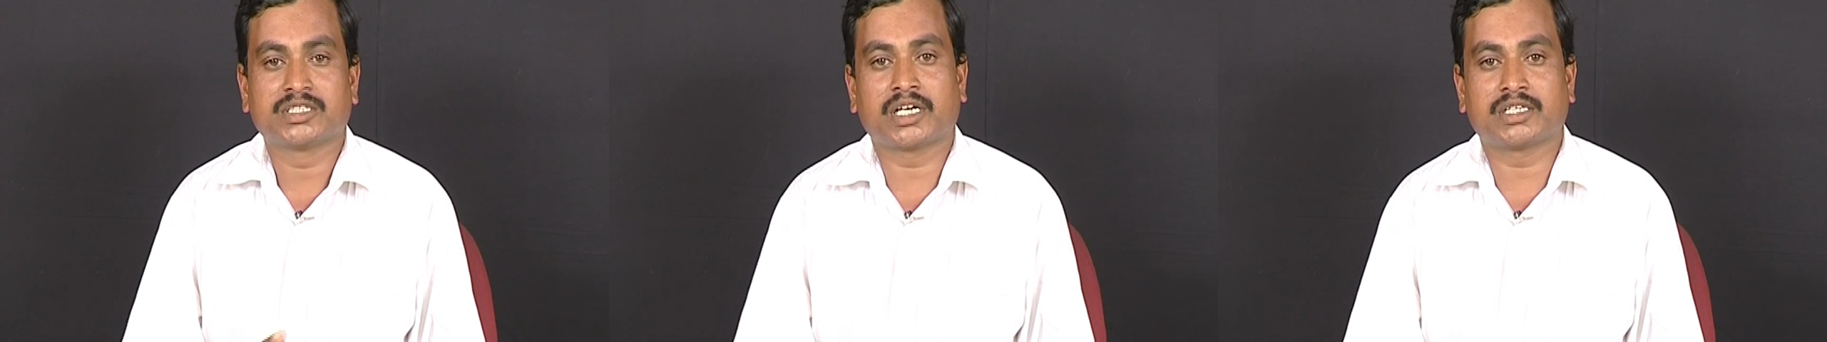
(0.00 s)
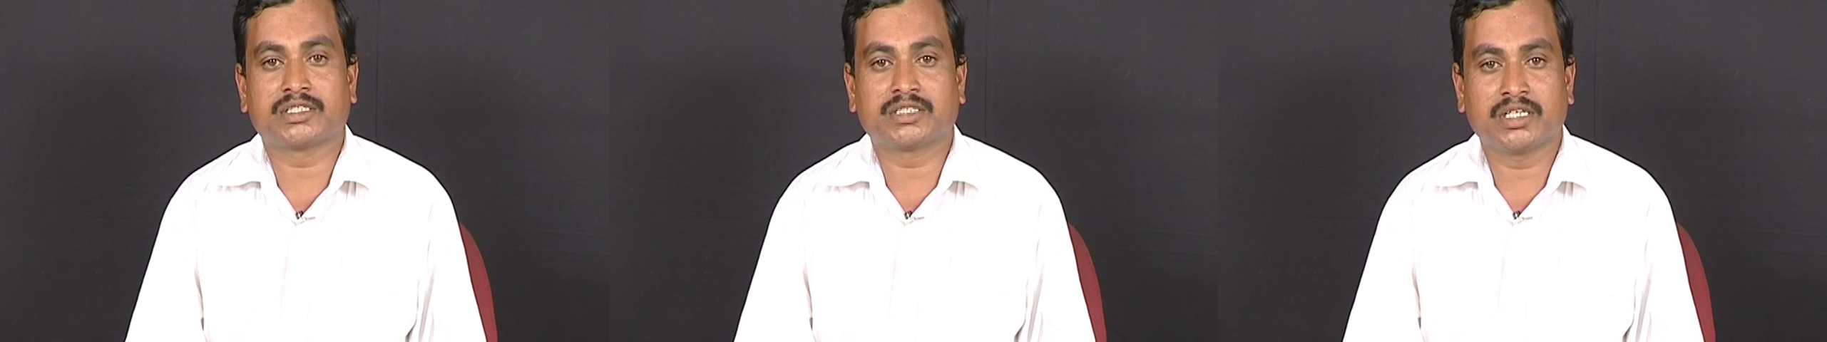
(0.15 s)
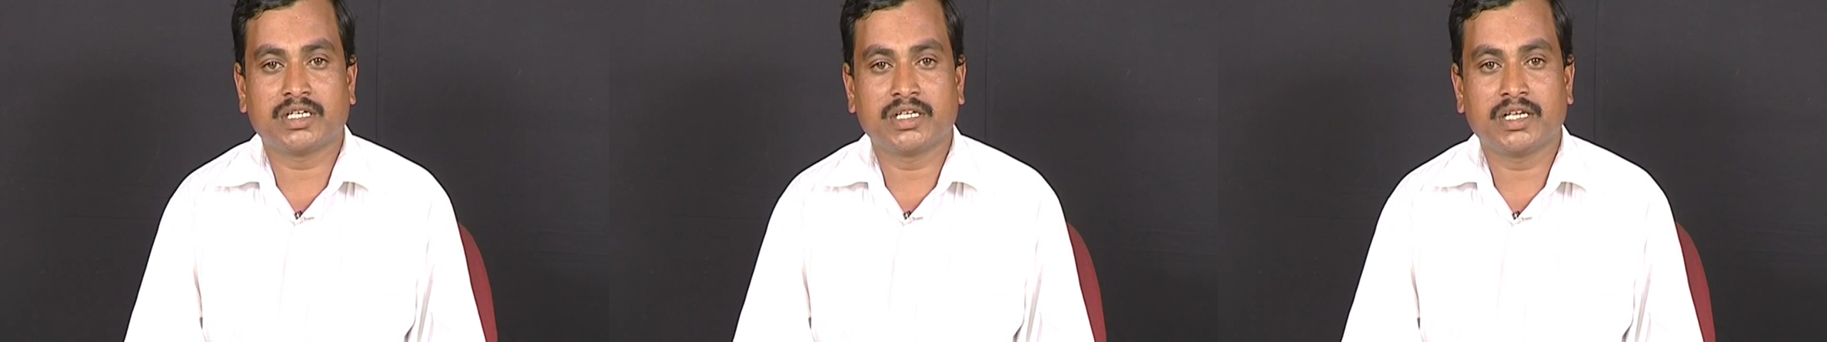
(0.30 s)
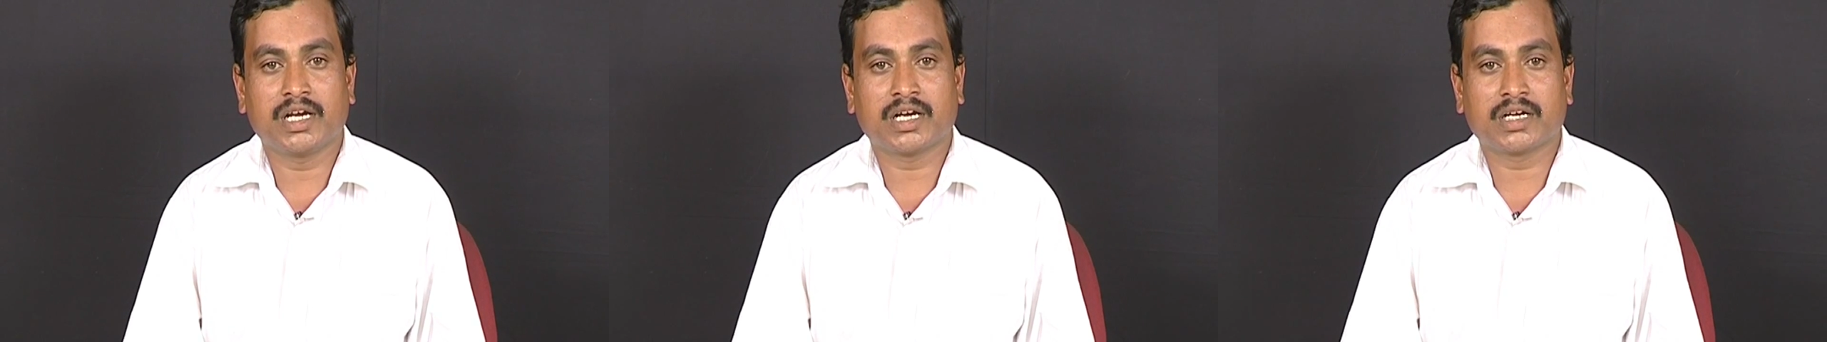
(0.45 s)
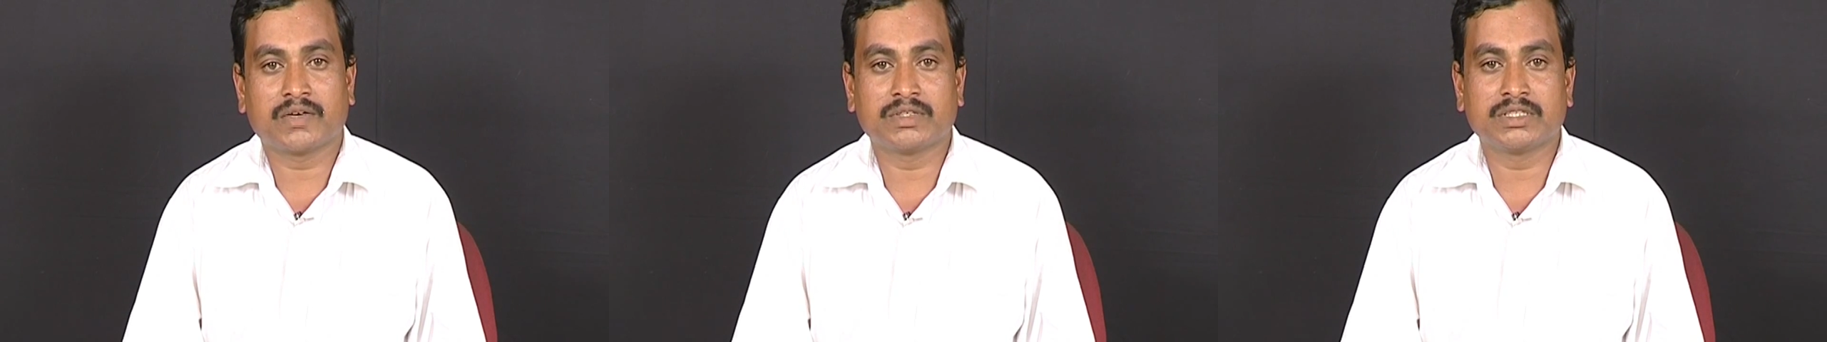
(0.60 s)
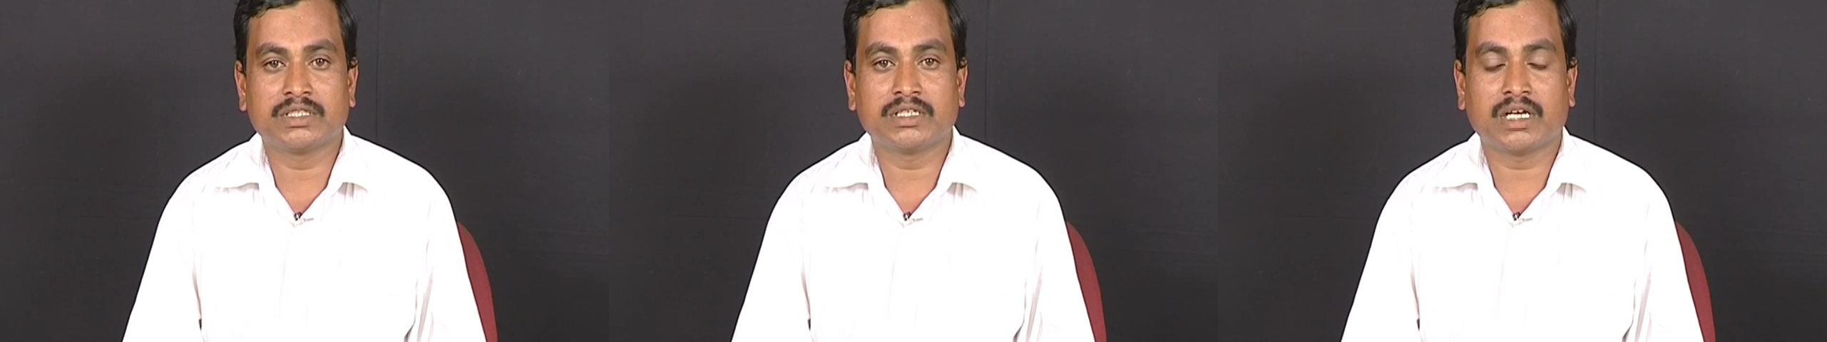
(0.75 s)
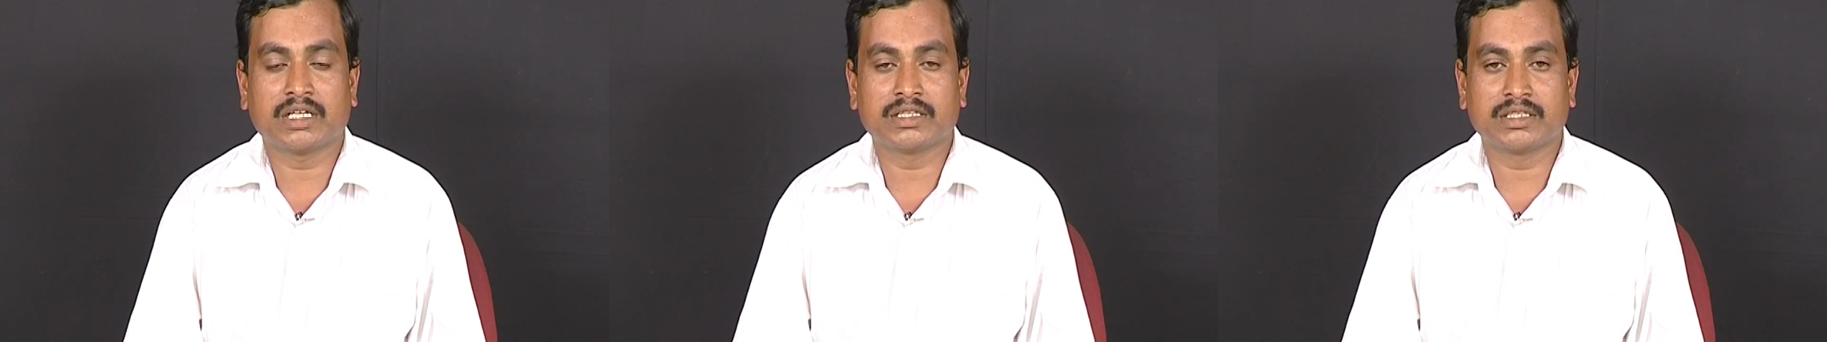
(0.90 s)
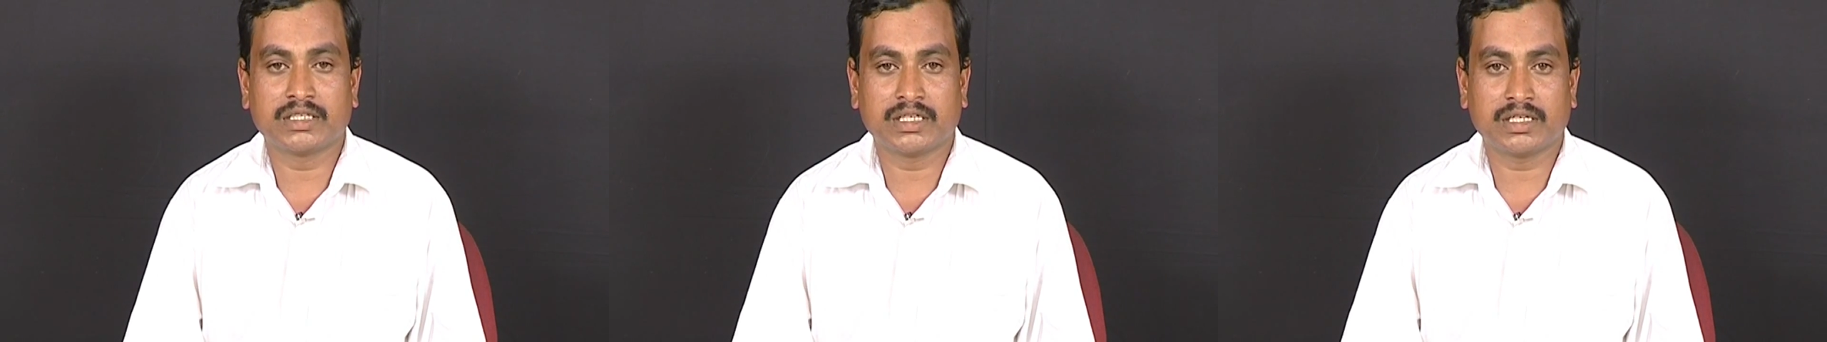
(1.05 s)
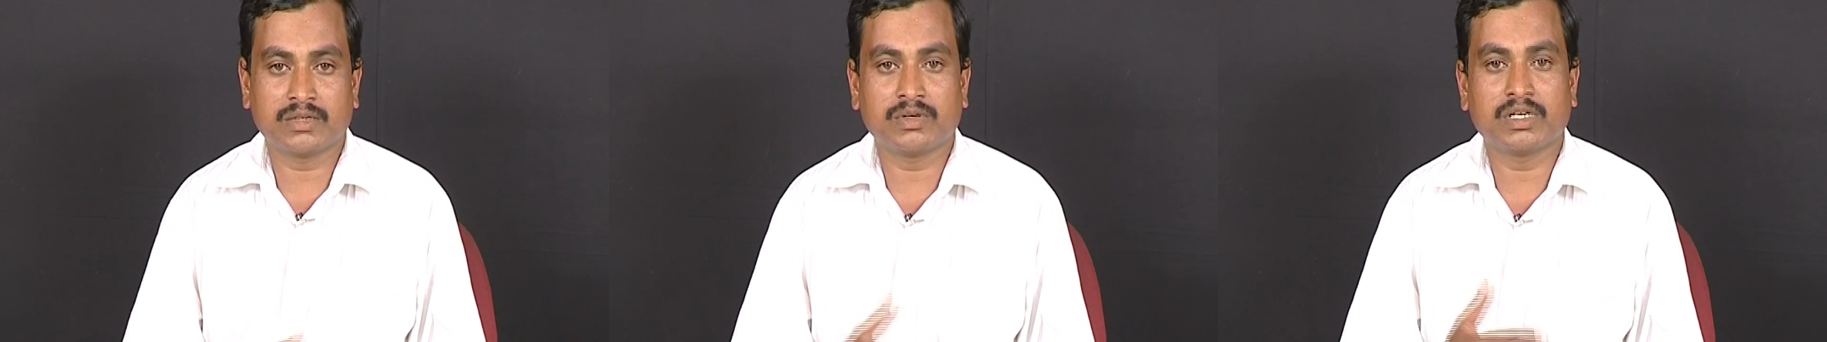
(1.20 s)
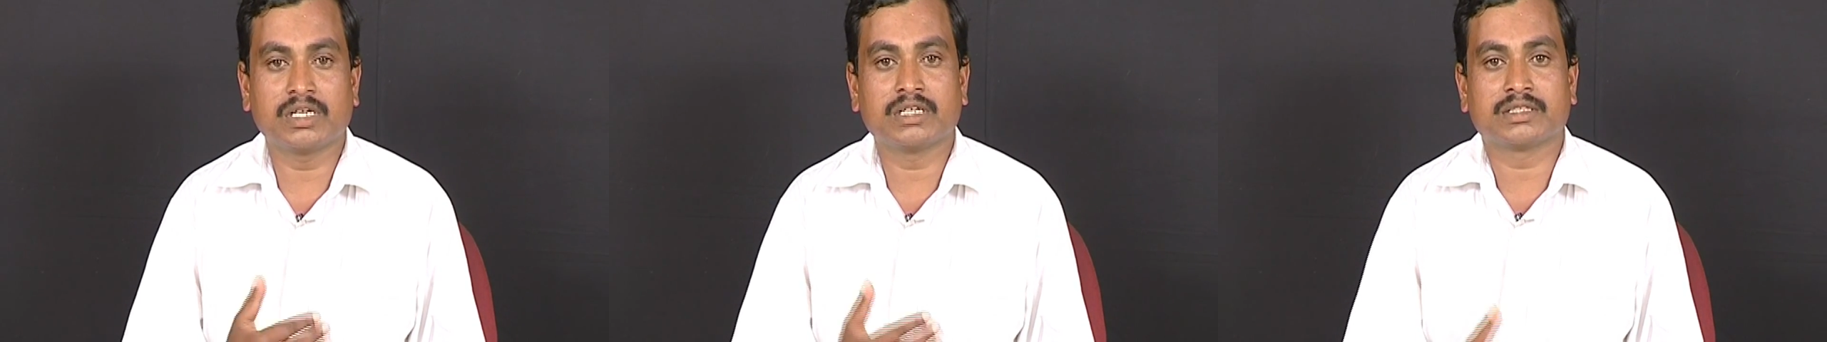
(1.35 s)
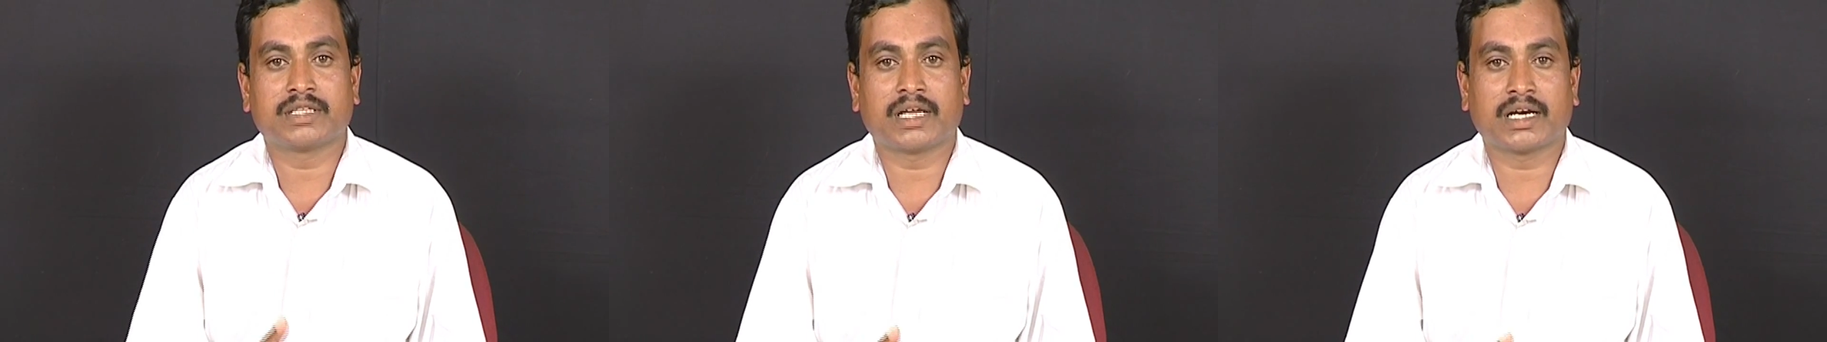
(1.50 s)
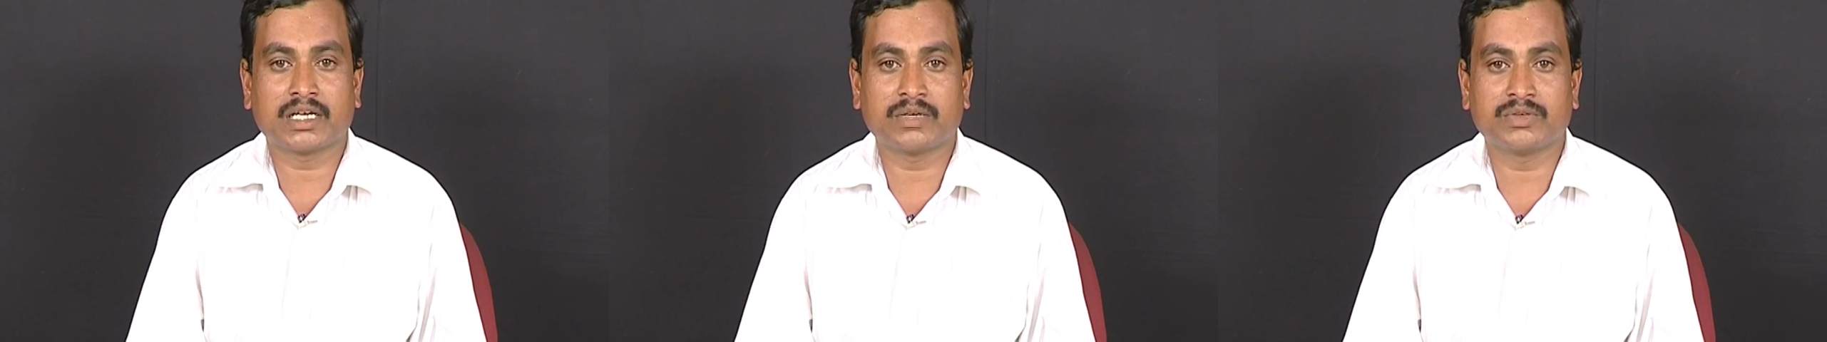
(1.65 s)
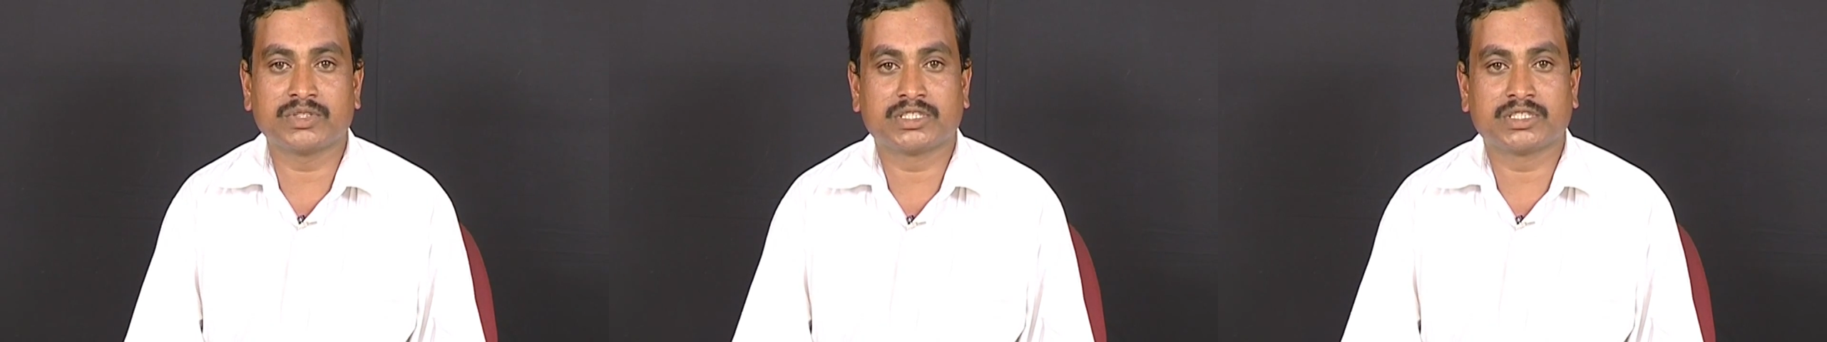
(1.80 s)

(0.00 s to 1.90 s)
for my overnight stay.